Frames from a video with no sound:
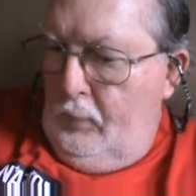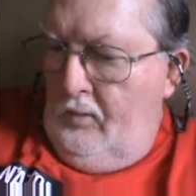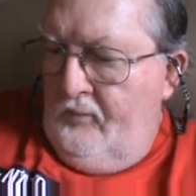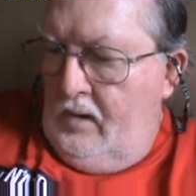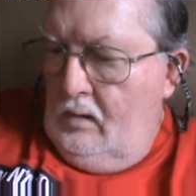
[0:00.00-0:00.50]

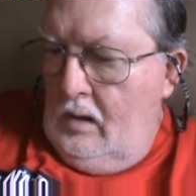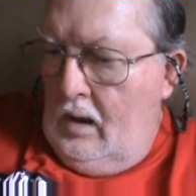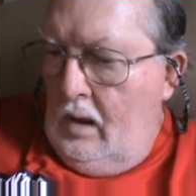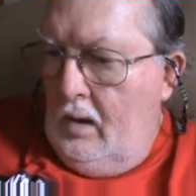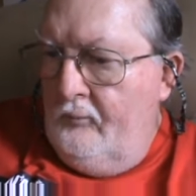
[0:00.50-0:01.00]
Perfect
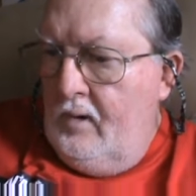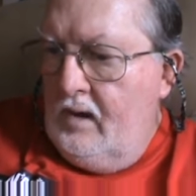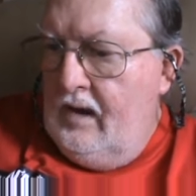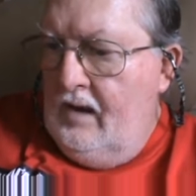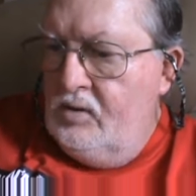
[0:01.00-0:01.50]
love
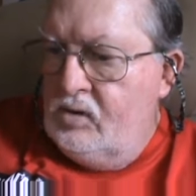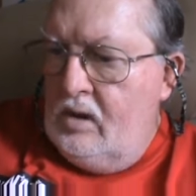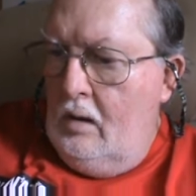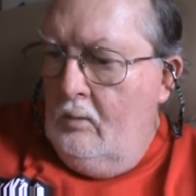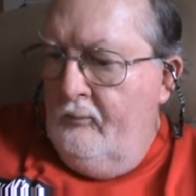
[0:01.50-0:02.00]
casts
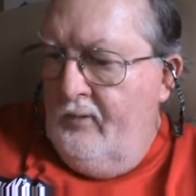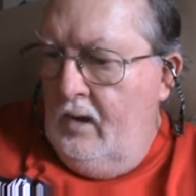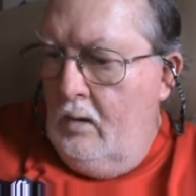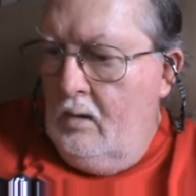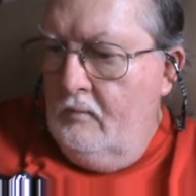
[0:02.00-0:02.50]
out
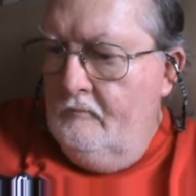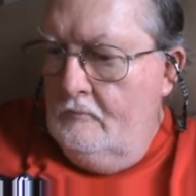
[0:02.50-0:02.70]
fear.